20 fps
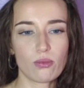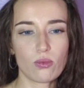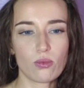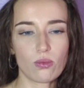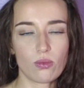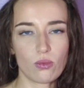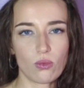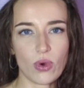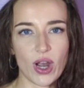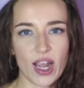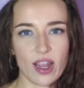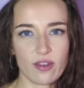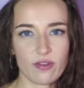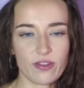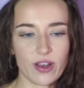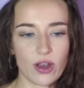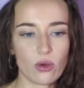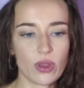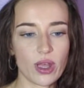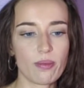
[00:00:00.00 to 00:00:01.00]
white
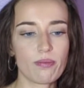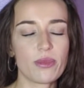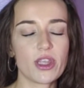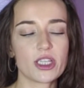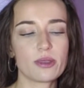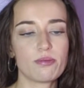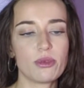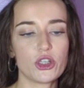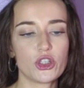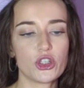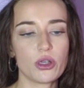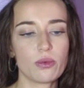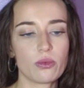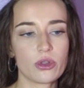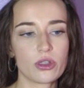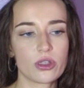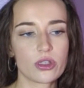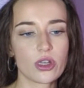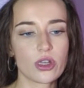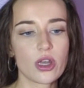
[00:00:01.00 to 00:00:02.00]
felt that this bishop
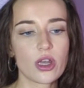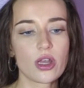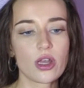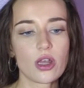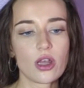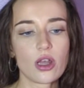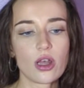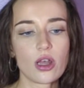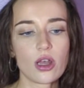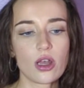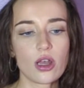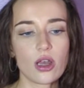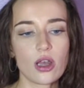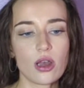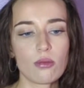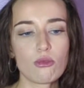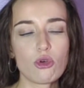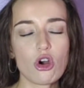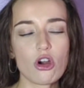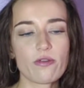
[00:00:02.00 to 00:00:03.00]
was
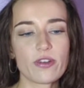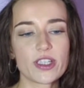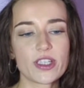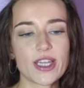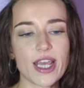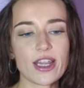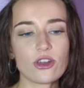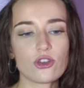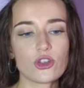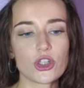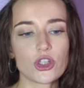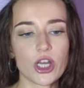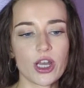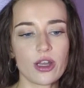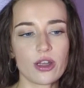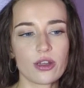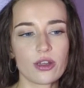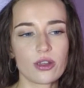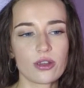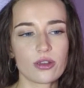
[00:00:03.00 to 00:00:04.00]
more of a
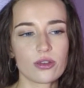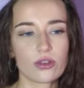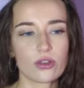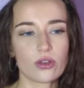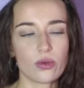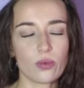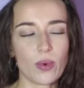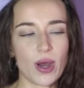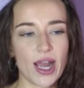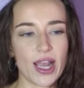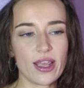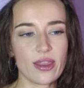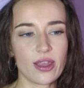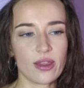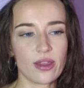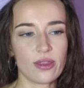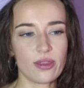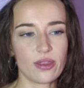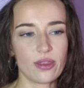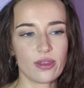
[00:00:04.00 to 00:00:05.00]
danger to white
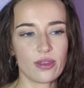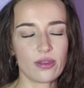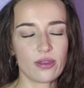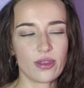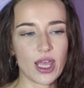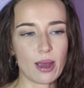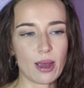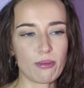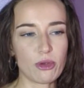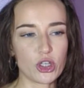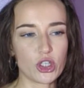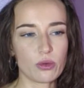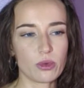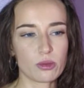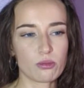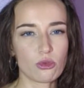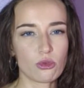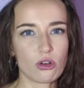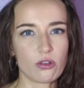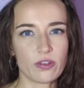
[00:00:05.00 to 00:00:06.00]
than that bishop was
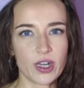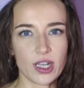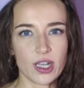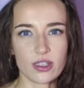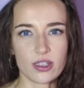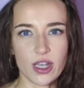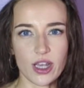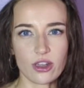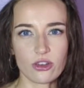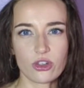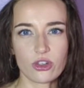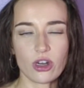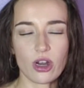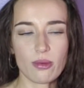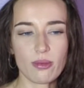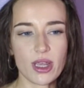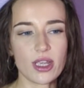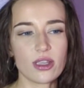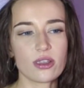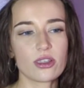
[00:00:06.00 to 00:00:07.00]
more of an asset. Do you know what I
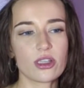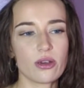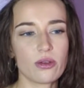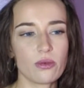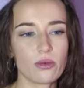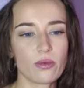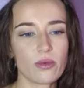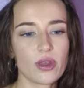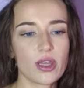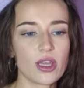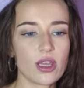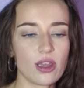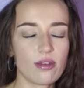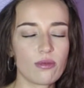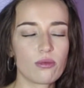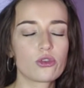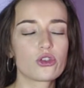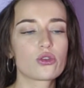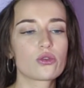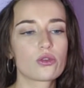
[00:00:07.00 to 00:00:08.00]
mean? So he
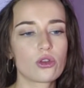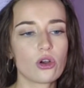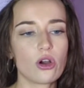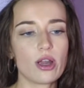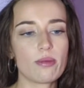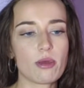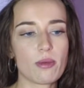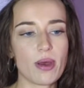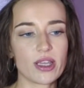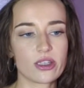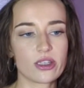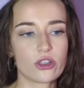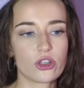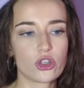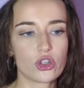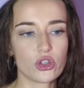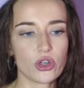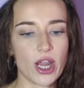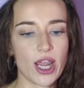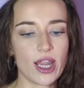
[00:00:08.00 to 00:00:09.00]
just thought it'd be better to
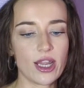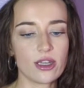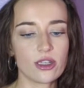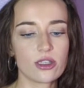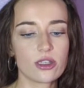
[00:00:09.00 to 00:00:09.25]
trade.